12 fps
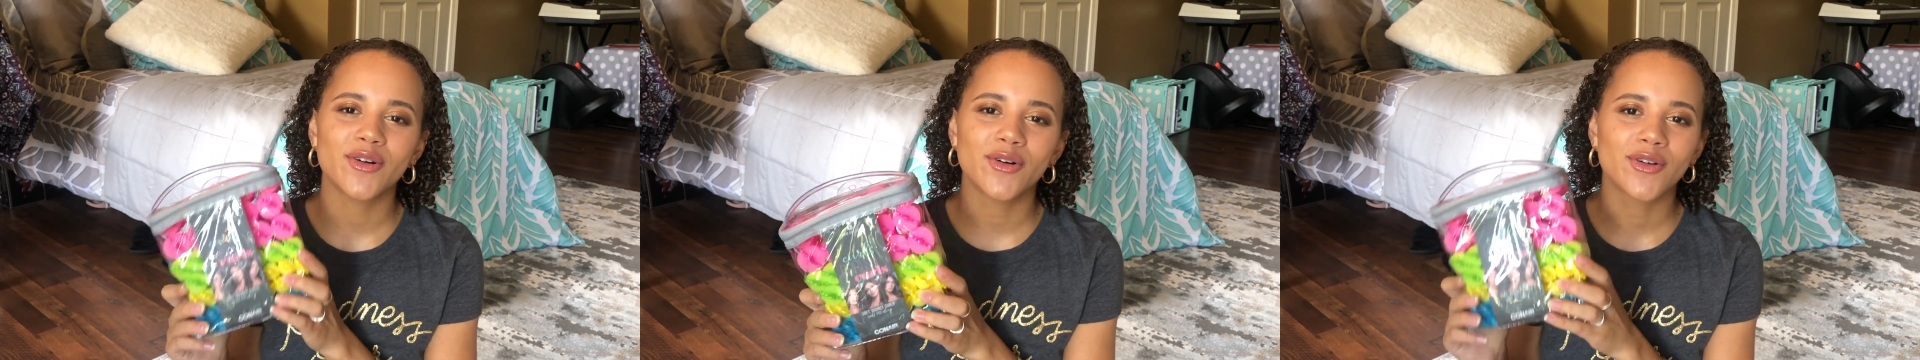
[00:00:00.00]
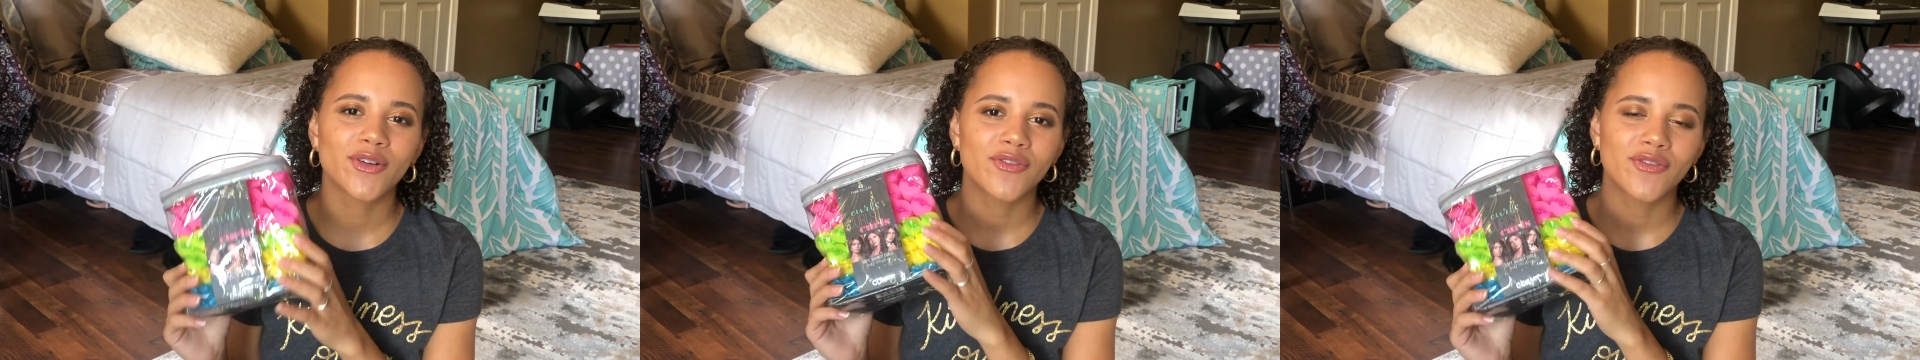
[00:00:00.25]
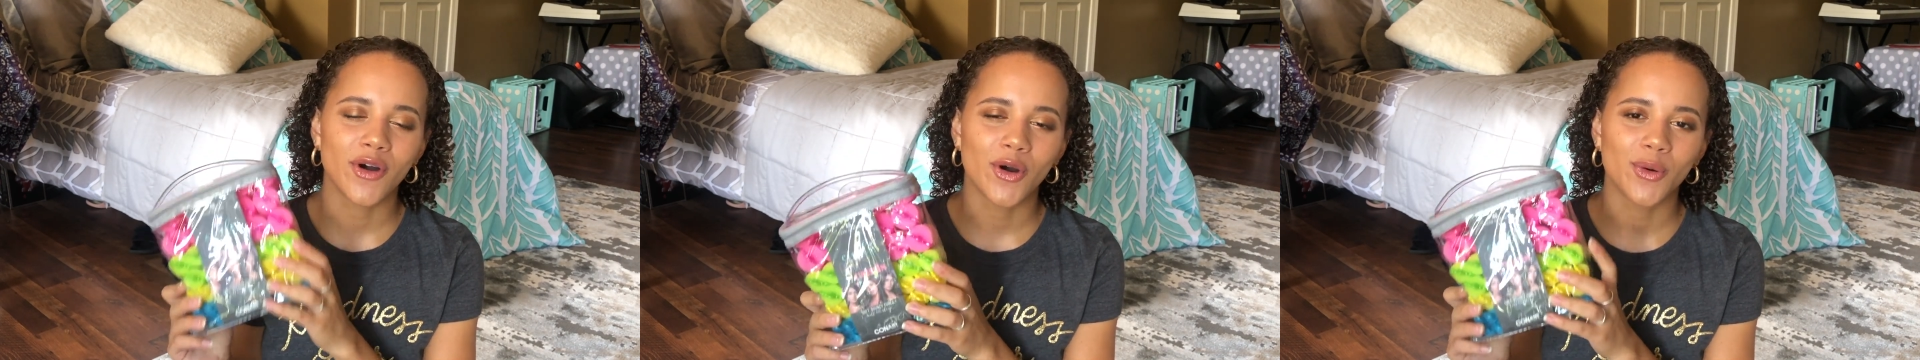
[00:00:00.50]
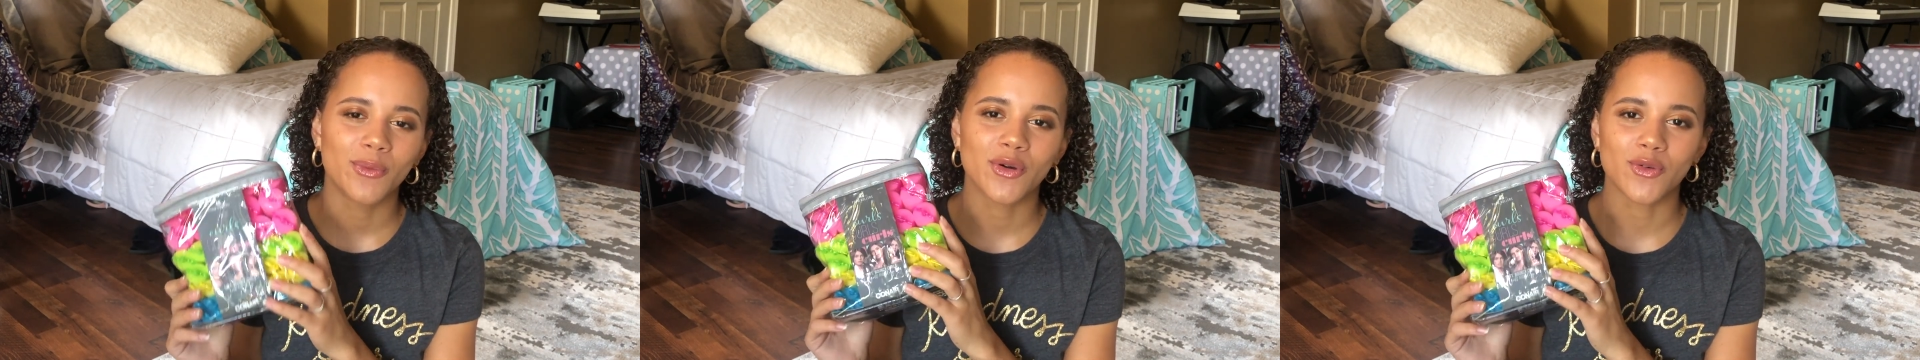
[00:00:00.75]
old
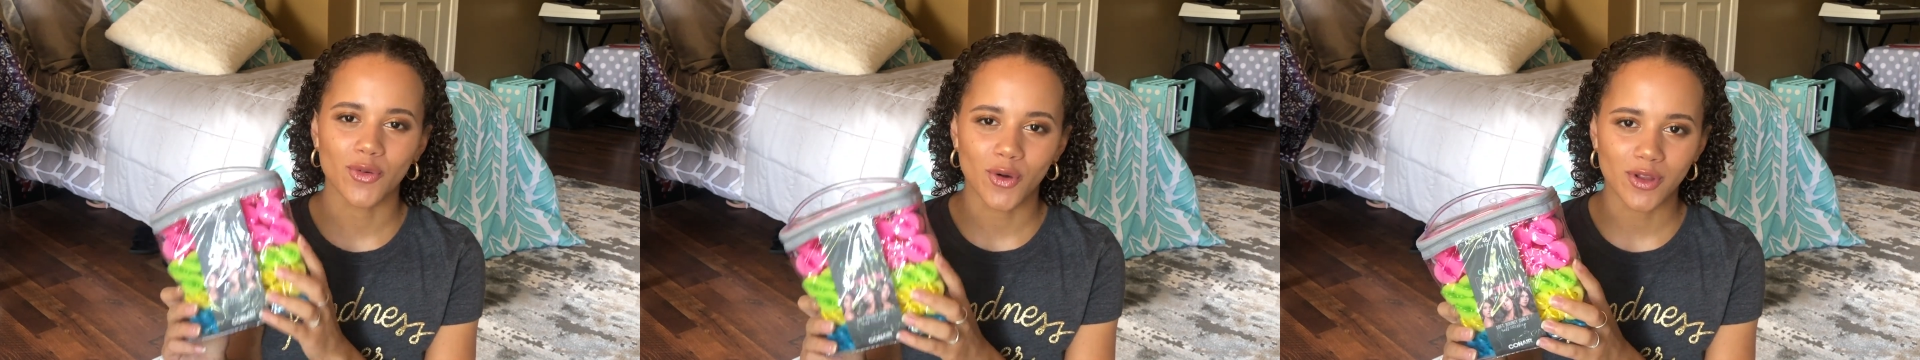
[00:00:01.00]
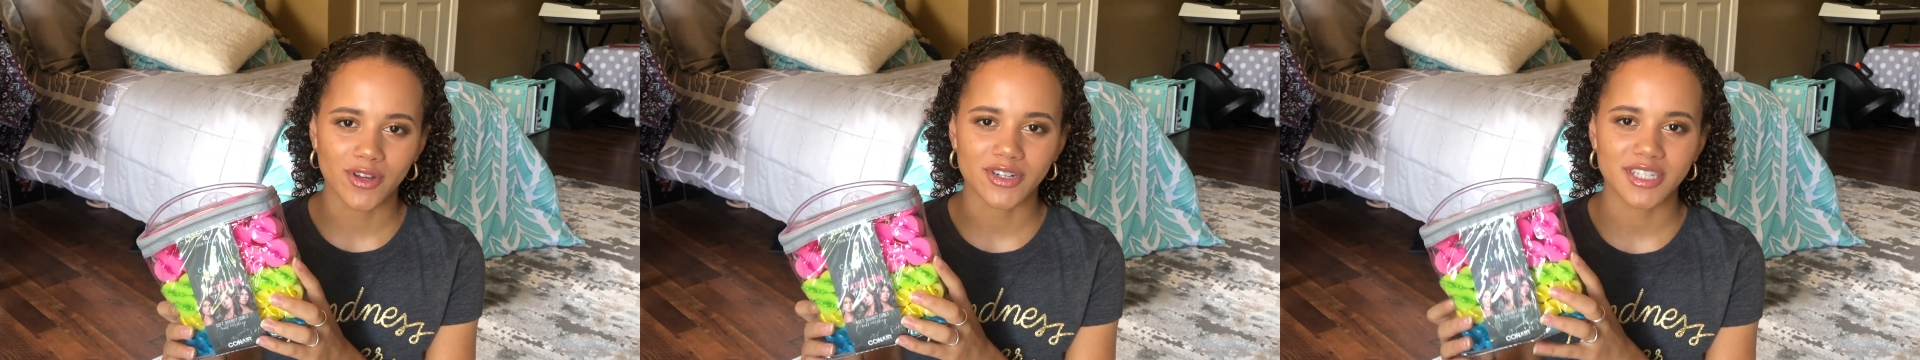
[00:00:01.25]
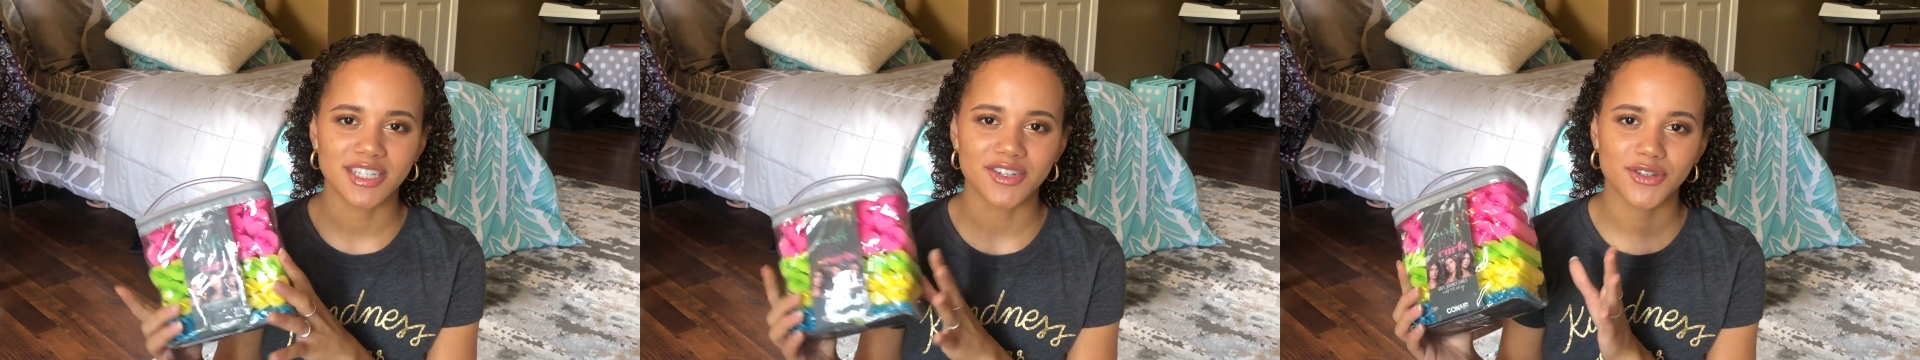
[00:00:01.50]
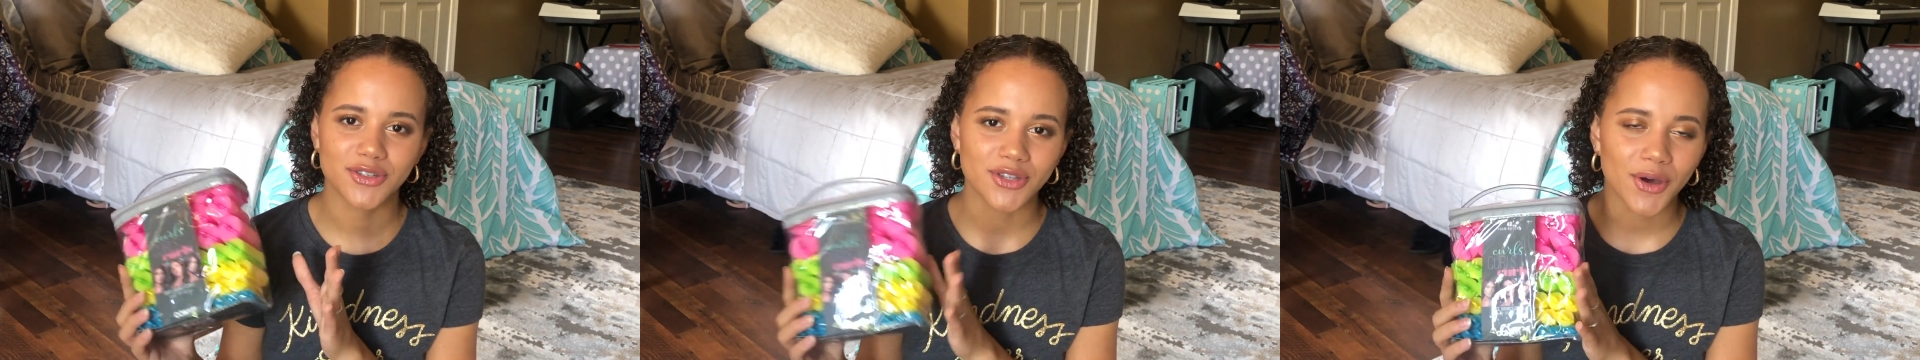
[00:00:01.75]
foam rollers. These are
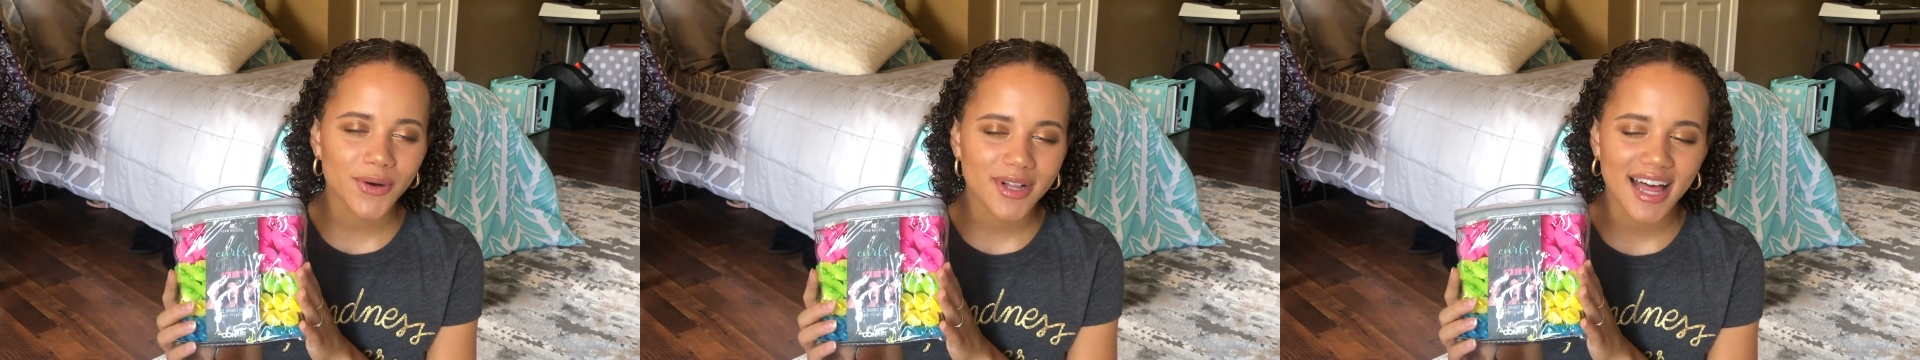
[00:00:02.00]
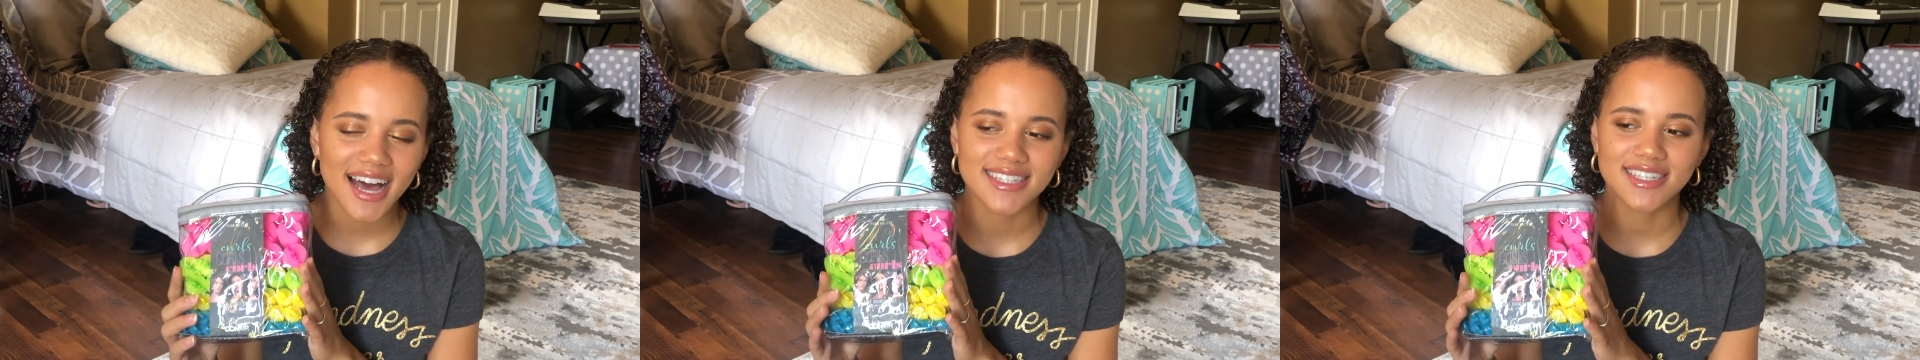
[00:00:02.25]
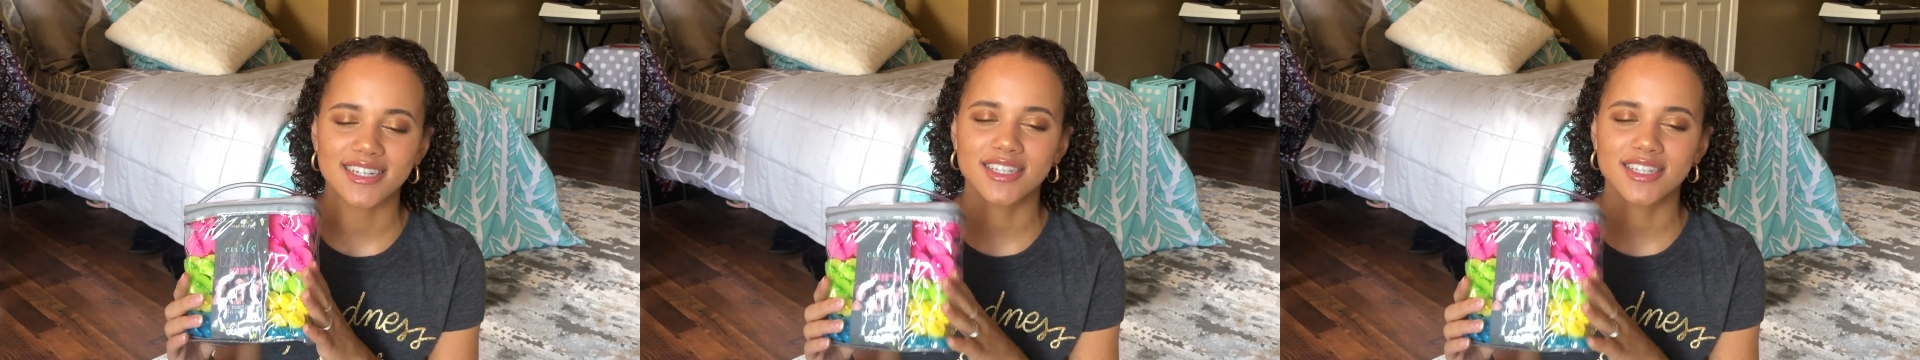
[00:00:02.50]
so classic,